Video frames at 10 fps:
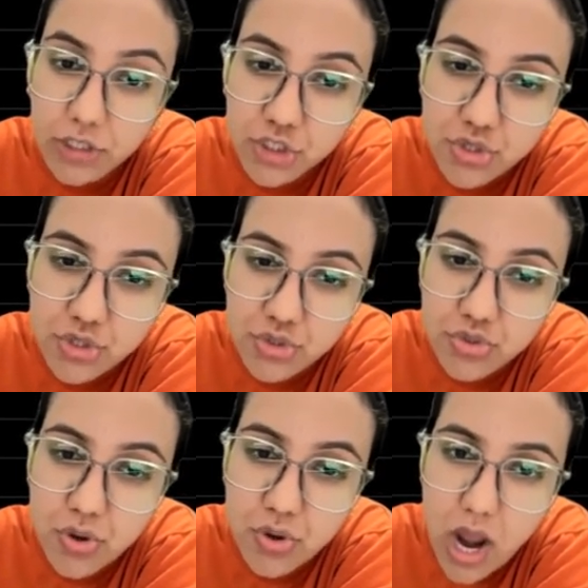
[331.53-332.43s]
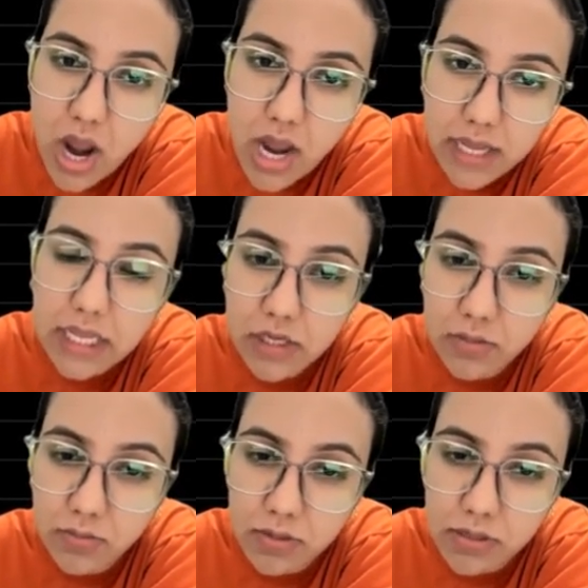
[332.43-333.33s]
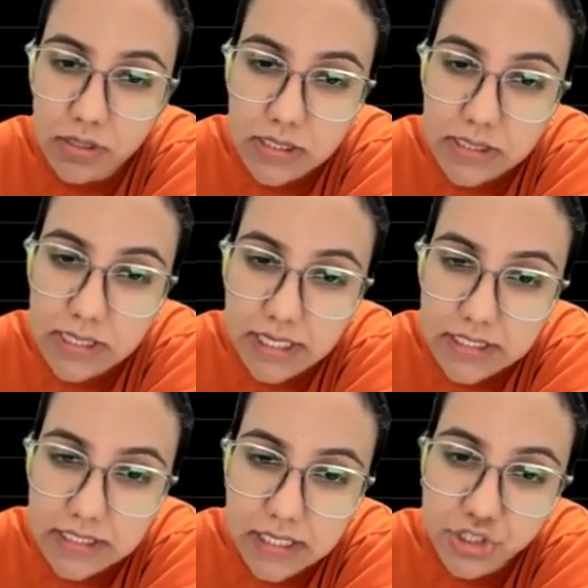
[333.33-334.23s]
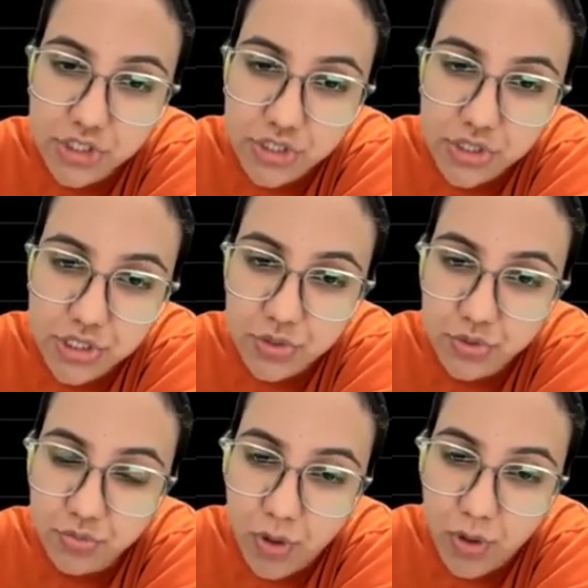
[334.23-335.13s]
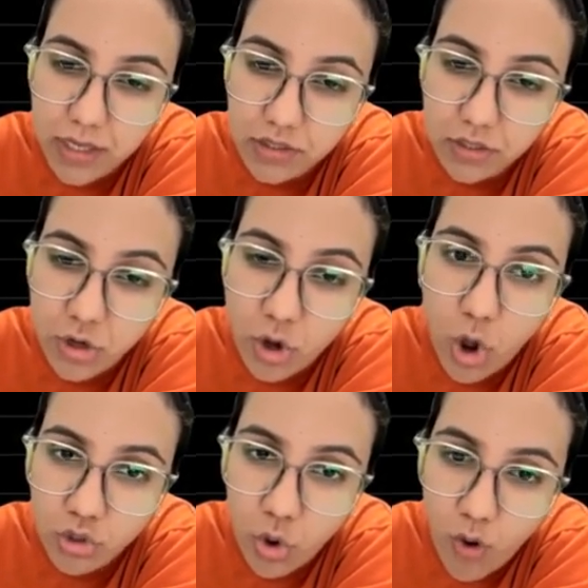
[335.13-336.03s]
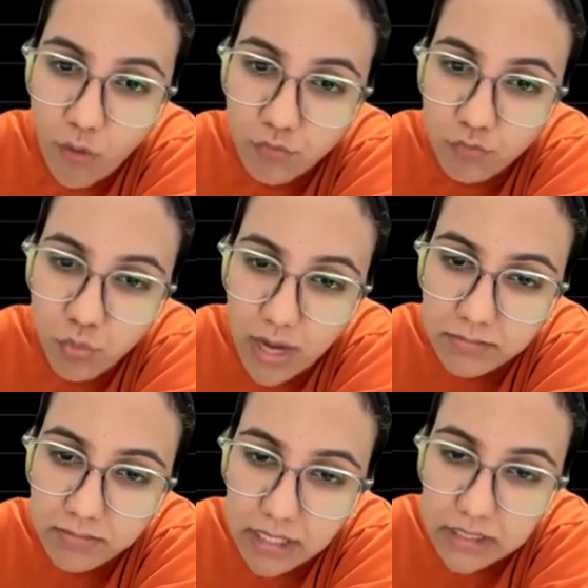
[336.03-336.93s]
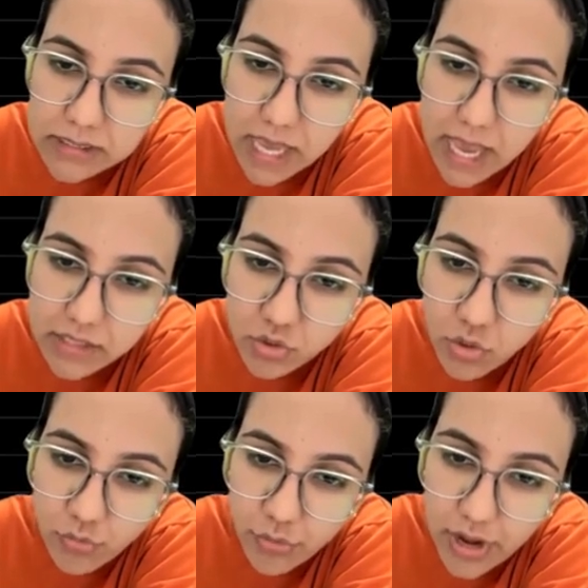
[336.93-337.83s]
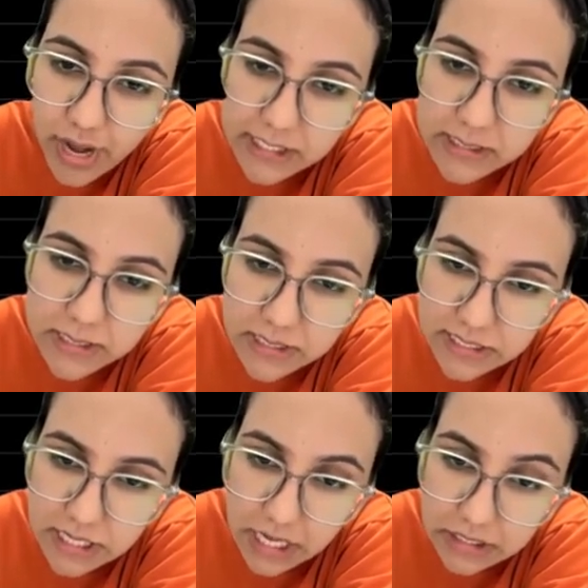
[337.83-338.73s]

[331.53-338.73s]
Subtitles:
2I equals integration 0 to 1 ln of 1 minus x over x dx